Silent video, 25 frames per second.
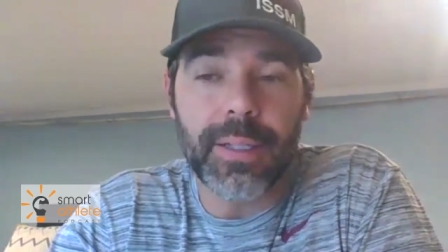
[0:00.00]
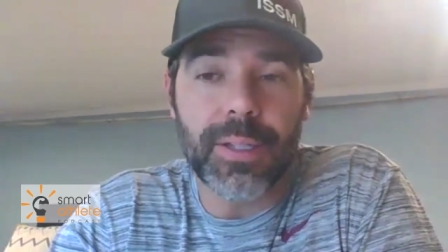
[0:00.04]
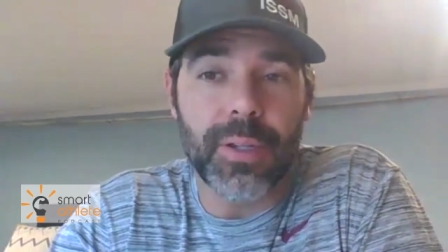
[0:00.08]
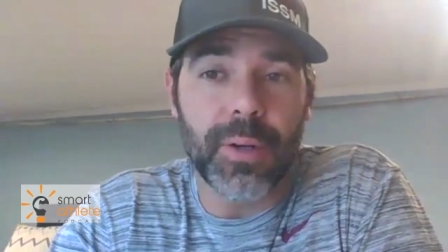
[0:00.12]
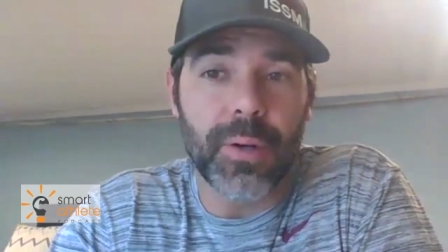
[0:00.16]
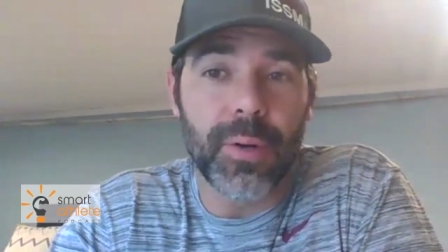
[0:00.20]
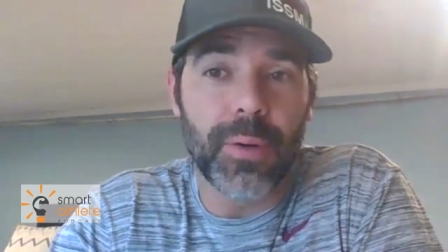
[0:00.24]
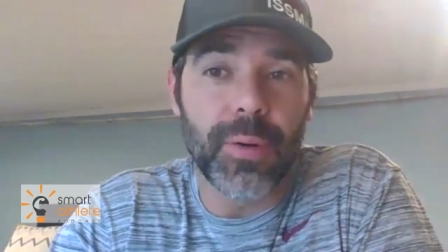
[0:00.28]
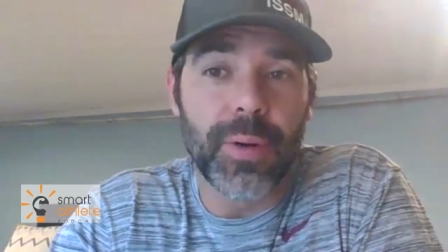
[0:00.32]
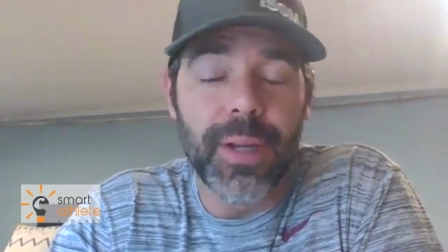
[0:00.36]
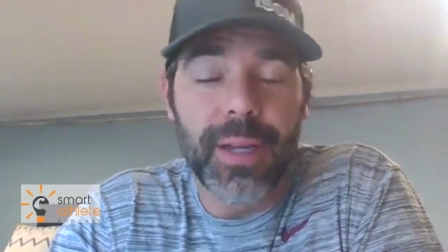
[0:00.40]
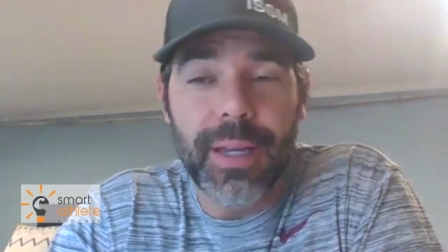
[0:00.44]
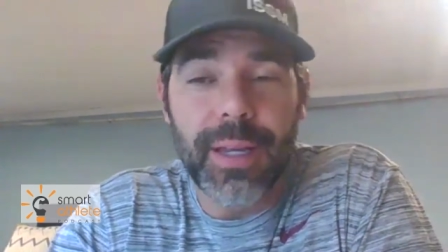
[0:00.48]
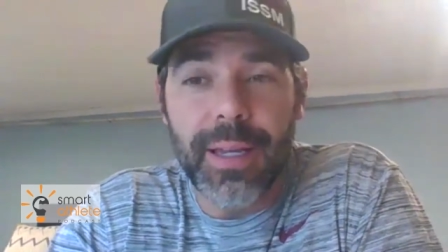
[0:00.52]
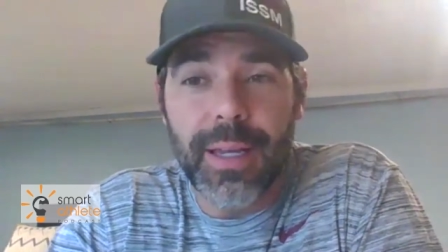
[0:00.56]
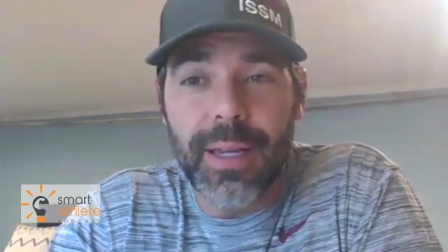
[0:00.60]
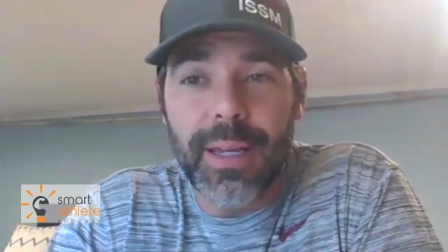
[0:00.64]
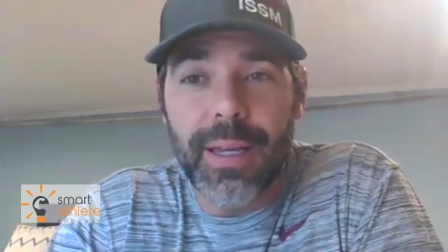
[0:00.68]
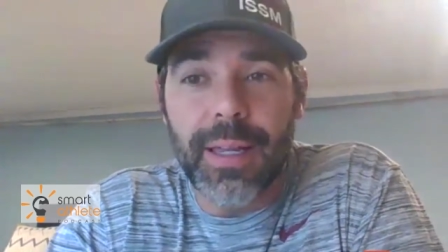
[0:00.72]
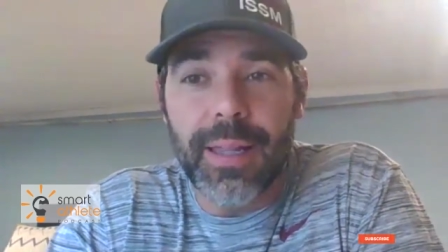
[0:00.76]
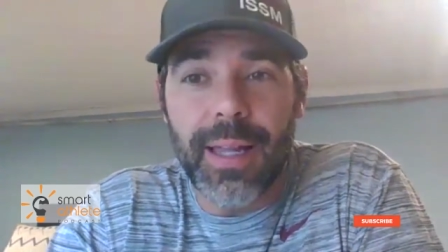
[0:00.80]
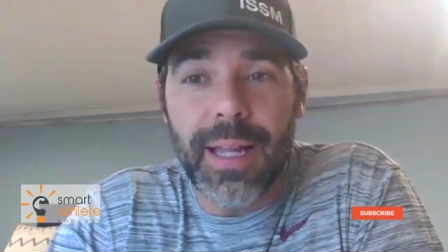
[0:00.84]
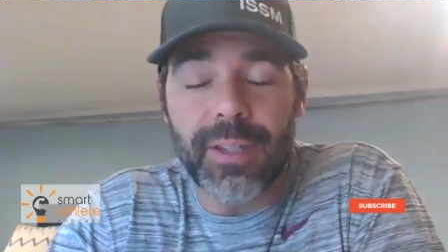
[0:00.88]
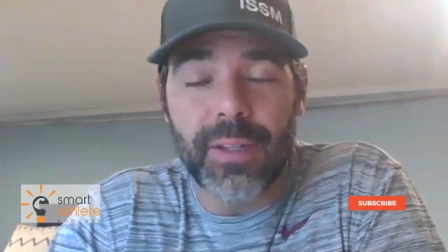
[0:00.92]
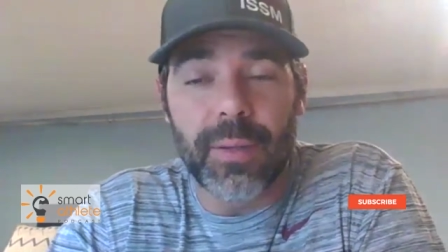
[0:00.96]
So
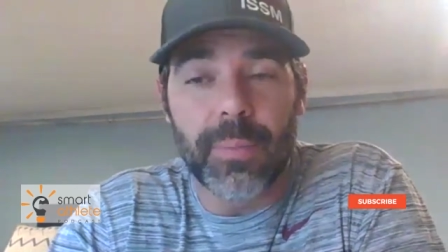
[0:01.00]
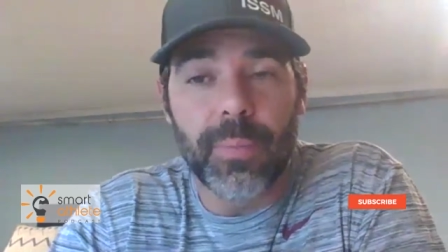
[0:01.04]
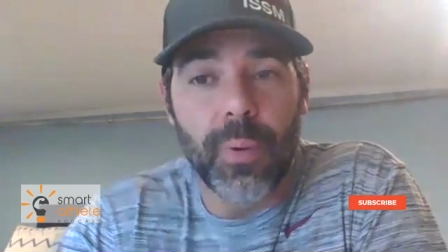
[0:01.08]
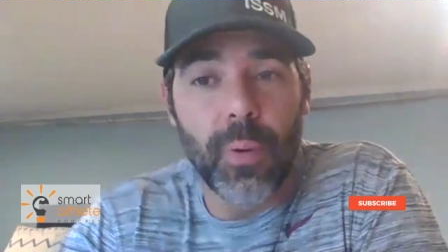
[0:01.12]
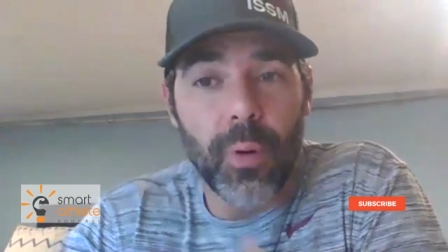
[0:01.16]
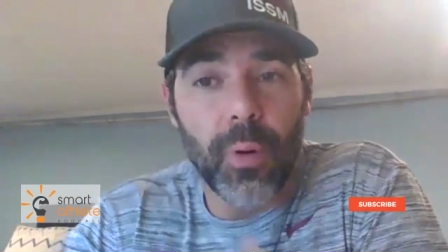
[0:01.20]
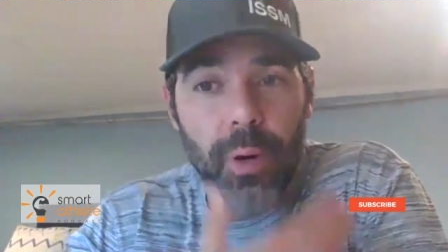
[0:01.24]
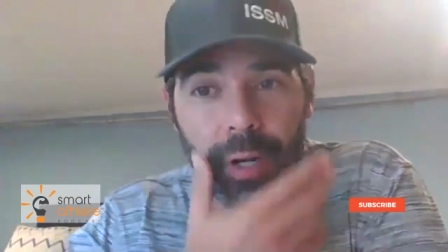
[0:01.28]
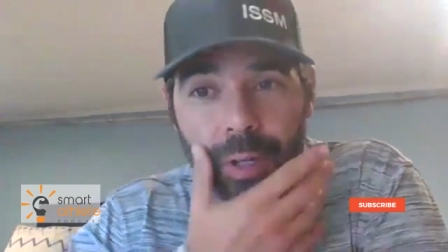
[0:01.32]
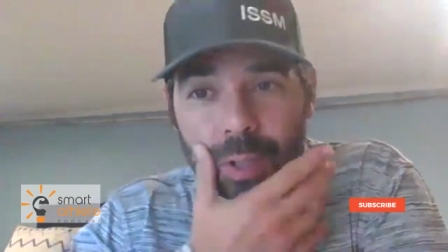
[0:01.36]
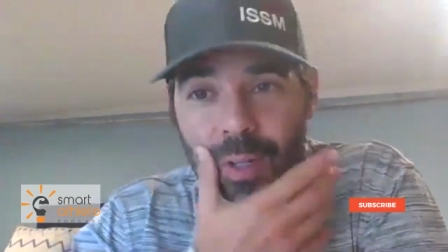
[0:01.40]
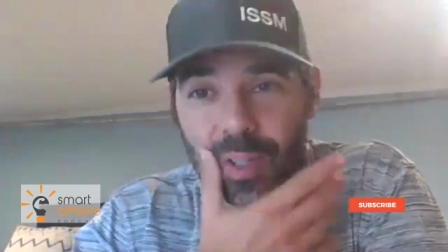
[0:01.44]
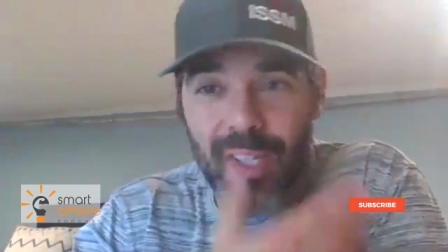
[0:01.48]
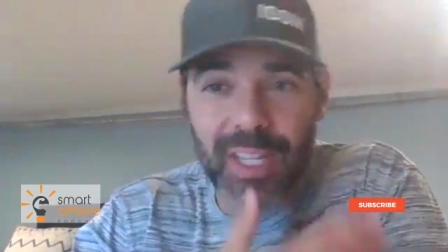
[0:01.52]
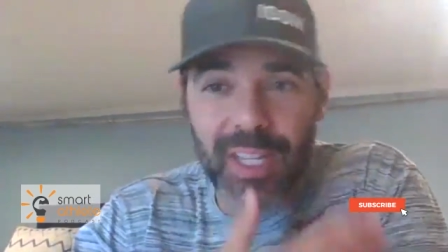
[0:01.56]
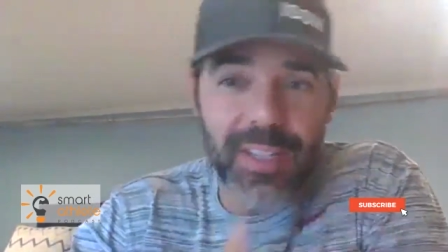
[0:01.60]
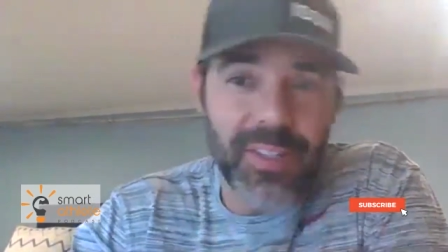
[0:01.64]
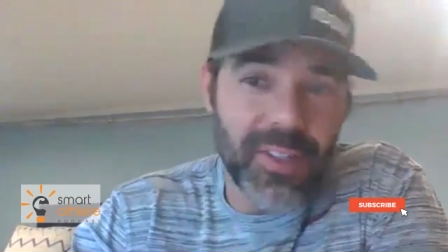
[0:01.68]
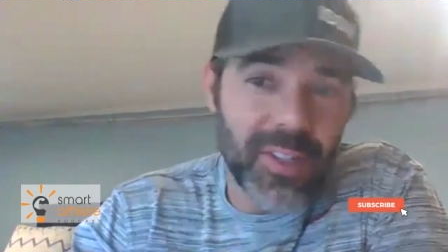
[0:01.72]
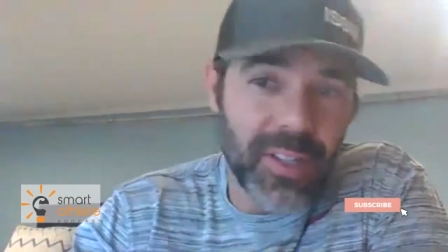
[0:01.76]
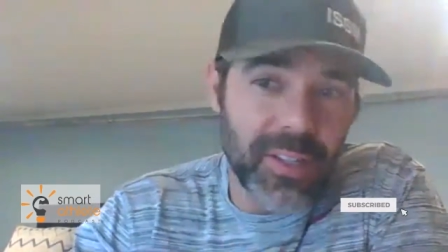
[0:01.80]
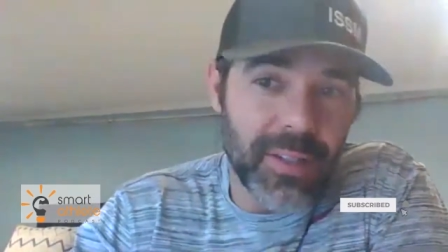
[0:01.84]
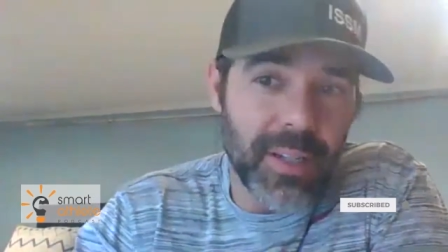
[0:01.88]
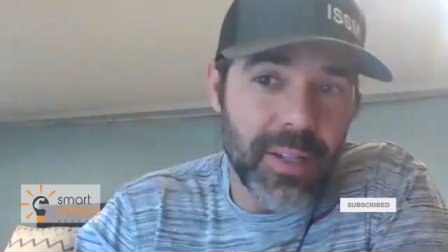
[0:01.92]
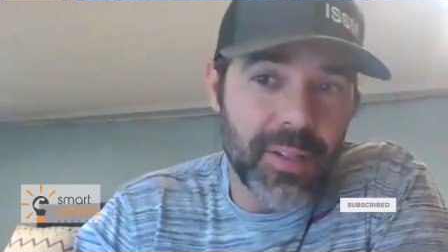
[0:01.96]
that's important. You said
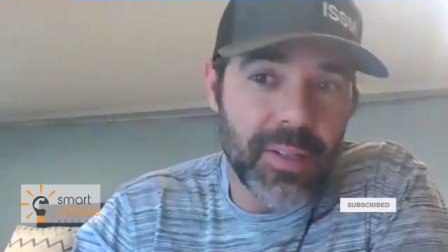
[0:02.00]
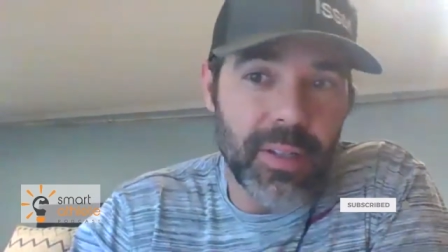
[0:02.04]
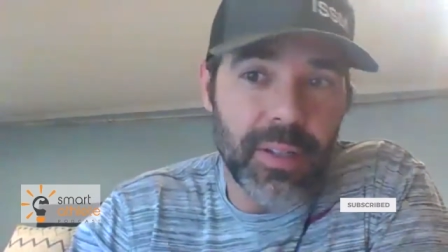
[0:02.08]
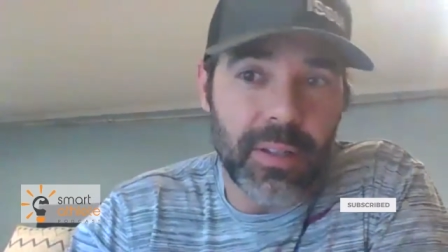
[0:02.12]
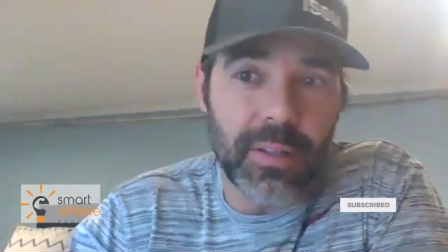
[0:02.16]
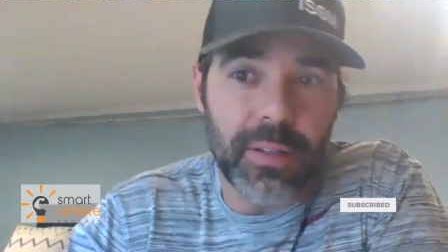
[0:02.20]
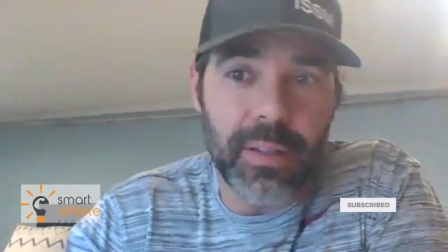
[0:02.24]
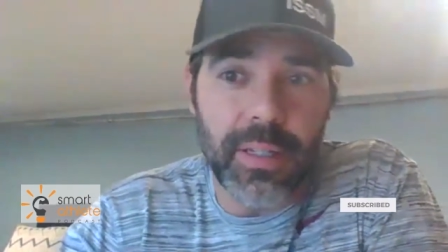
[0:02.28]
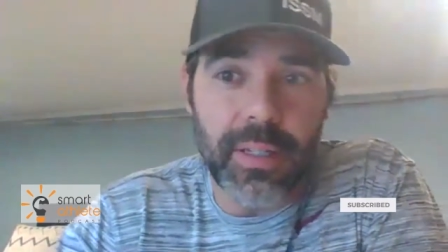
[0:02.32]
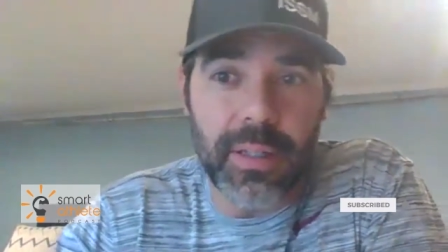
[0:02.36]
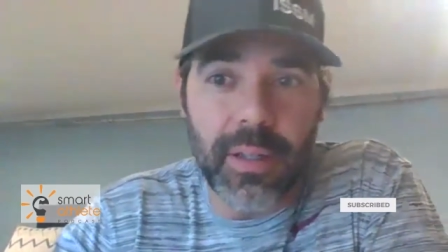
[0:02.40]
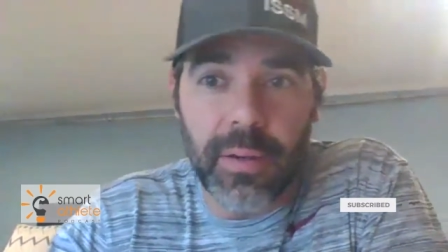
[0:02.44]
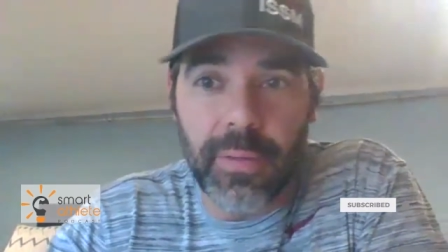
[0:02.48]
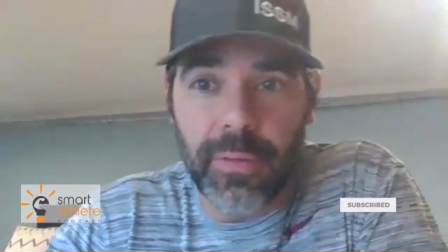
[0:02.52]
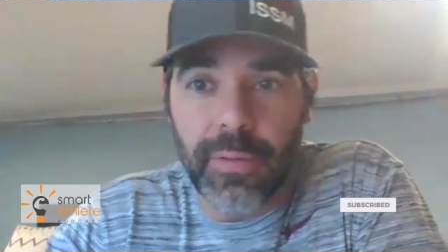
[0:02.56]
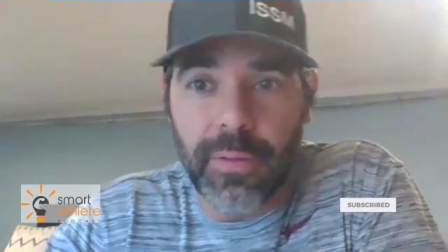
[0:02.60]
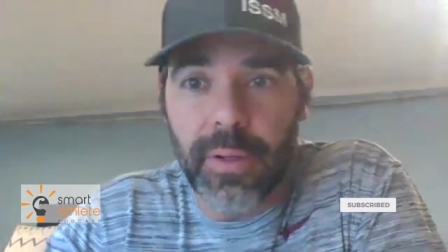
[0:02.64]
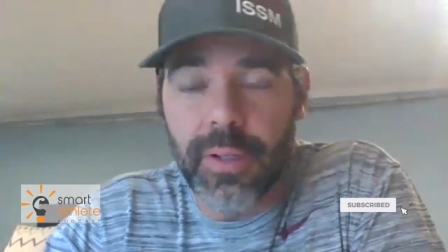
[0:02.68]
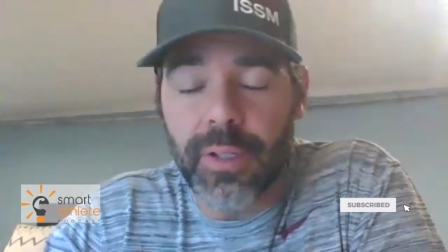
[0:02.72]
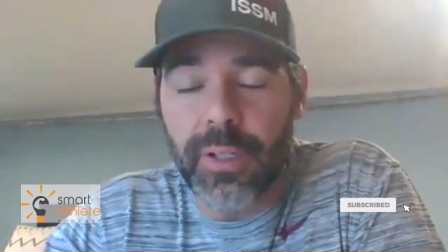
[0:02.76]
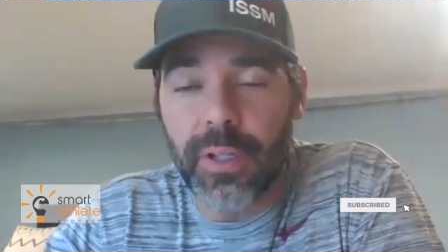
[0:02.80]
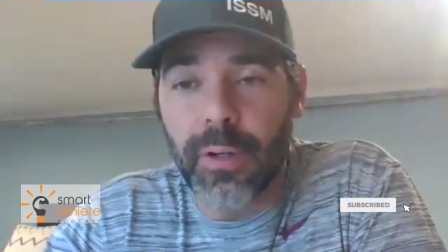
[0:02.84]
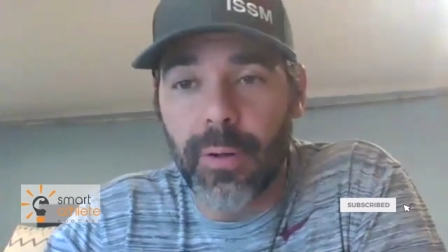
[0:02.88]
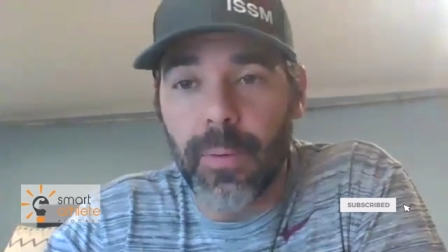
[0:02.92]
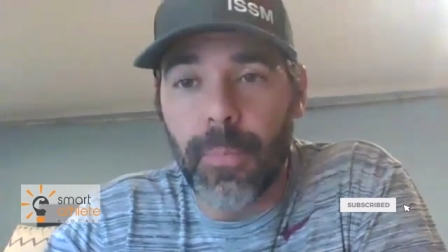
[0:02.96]
statistically
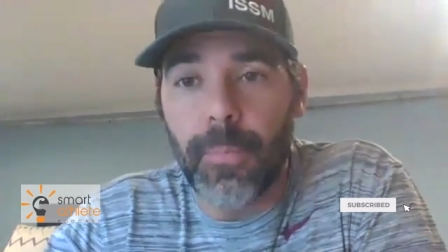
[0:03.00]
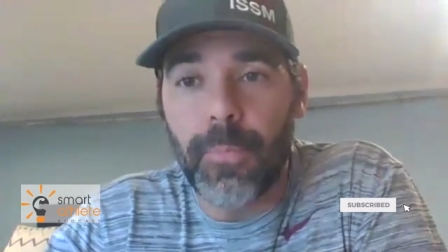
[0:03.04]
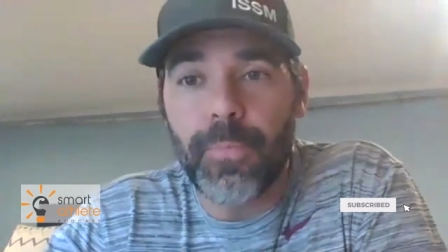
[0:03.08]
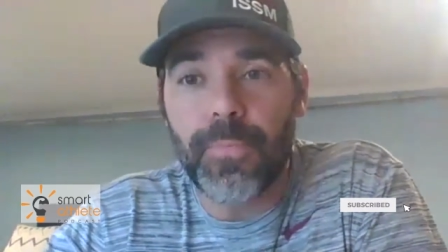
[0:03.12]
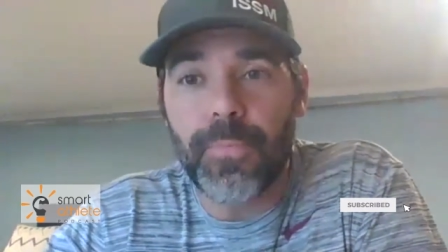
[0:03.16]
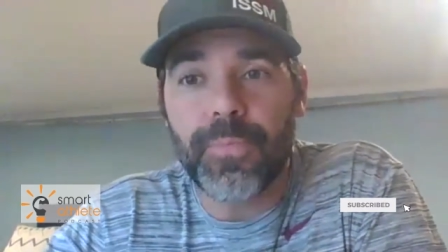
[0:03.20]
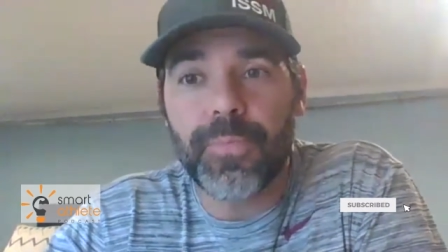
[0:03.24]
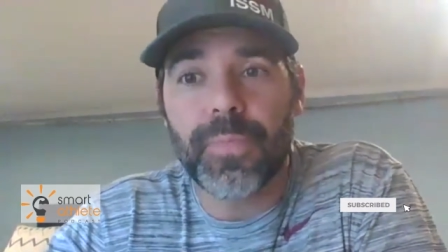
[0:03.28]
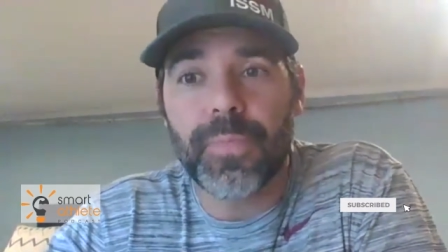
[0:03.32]
different. So